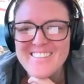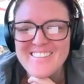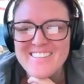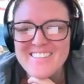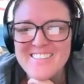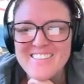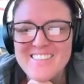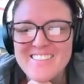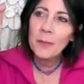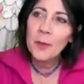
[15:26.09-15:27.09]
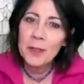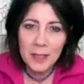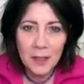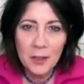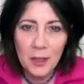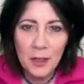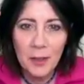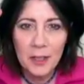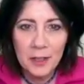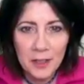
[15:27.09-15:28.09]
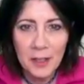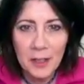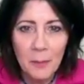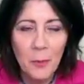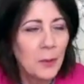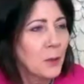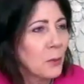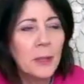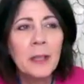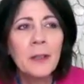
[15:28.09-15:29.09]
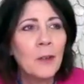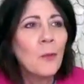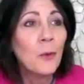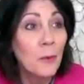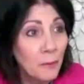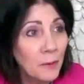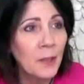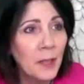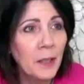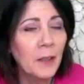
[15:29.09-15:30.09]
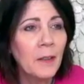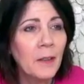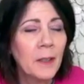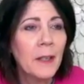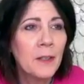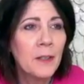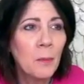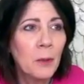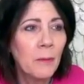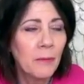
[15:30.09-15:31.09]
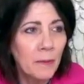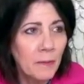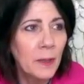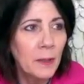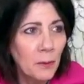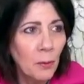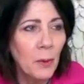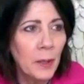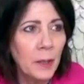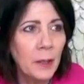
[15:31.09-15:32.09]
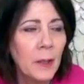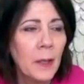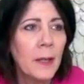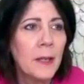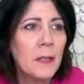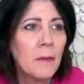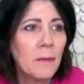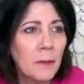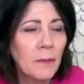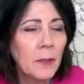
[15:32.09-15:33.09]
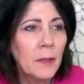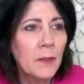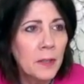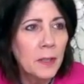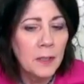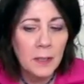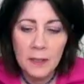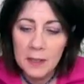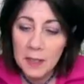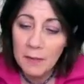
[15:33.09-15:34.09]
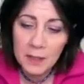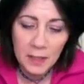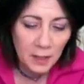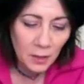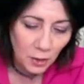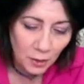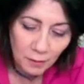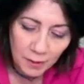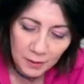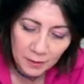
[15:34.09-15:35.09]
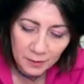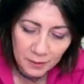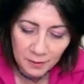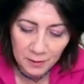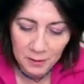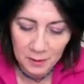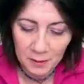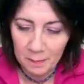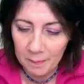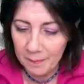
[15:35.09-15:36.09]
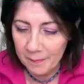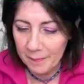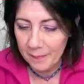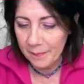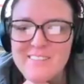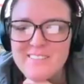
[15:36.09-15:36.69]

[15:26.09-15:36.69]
Does it go back more than 10 generations? Yeah, more than 20? No, more than 15. So between 15 and 20, is it 15, 16, 17 generations? Wow.